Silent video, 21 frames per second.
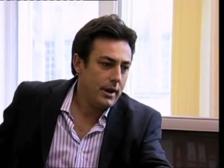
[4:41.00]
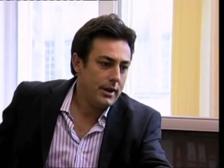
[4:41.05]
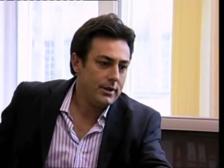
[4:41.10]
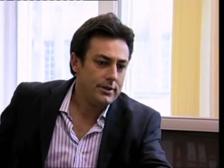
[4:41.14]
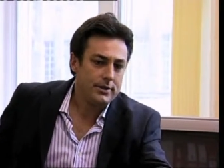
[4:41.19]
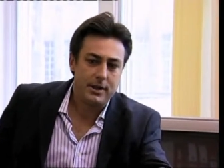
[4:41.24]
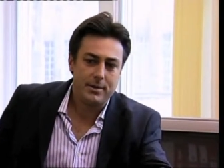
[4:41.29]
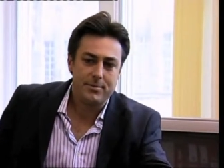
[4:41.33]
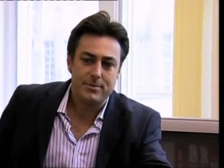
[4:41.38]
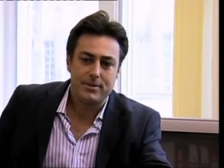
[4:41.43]
It
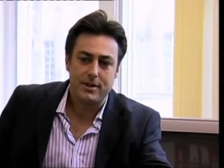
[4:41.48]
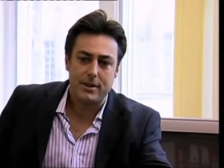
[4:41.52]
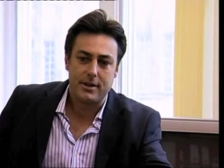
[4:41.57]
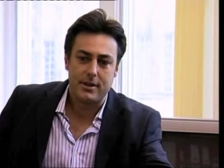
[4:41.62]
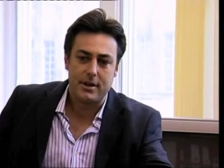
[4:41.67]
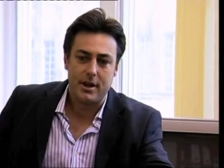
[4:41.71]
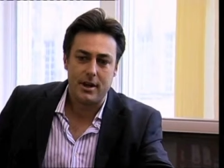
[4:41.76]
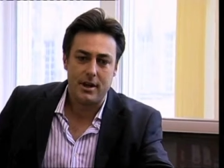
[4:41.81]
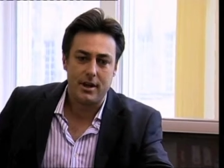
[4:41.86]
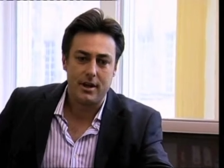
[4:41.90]
seems
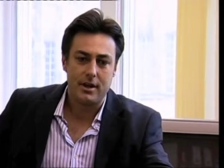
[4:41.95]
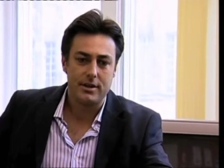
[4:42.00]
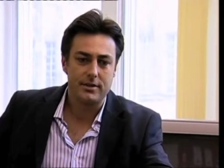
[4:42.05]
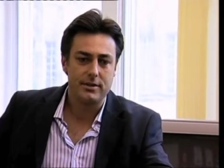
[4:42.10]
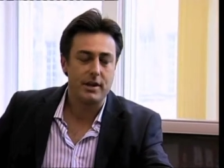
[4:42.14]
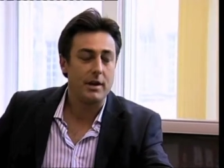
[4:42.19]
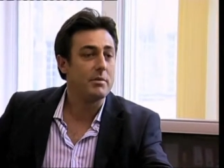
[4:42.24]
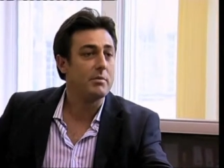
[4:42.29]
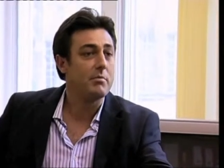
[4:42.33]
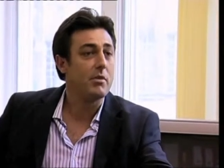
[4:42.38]
that
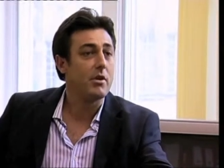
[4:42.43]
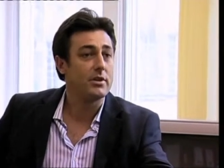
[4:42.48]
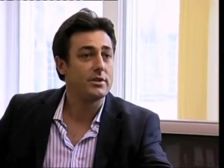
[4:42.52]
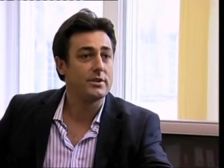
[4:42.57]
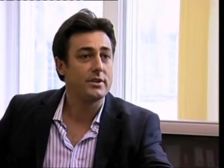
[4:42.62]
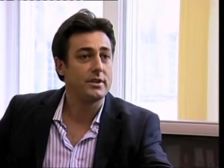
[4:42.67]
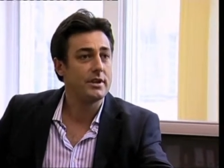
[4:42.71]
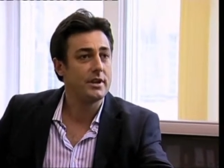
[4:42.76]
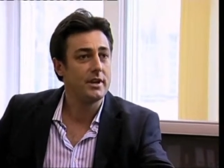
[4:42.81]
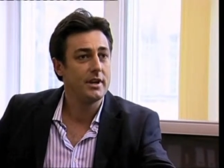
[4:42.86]
Simon
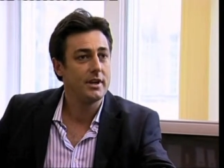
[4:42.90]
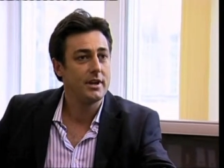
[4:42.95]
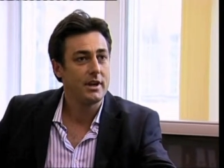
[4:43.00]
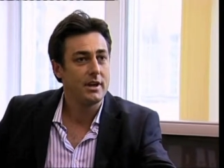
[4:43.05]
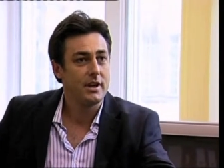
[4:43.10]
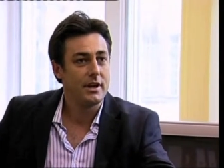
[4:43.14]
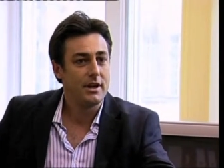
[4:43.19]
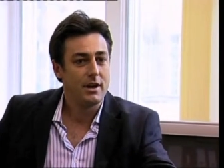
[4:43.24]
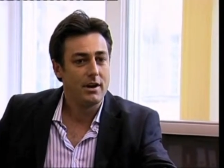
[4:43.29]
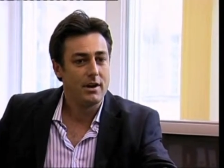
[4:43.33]
Morris
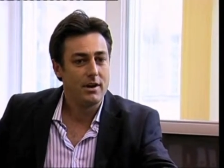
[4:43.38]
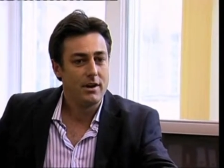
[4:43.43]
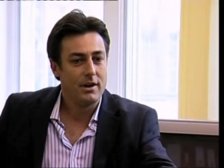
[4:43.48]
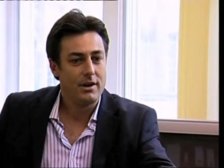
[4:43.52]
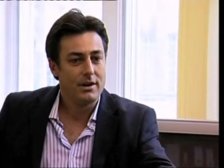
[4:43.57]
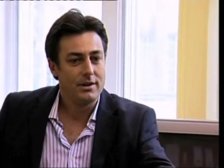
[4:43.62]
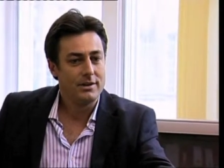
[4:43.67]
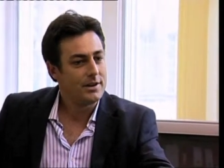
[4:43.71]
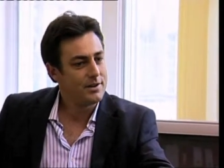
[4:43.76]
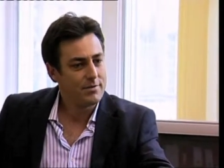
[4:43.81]

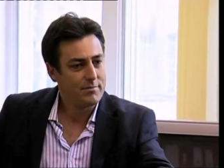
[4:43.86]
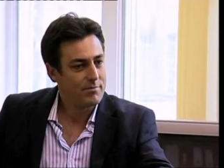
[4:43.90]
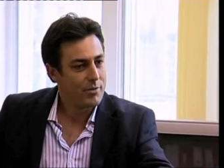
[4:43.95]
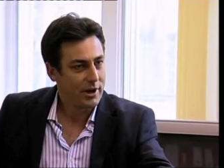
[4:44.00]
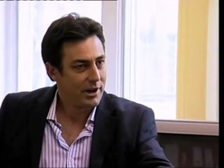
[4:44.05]
didn't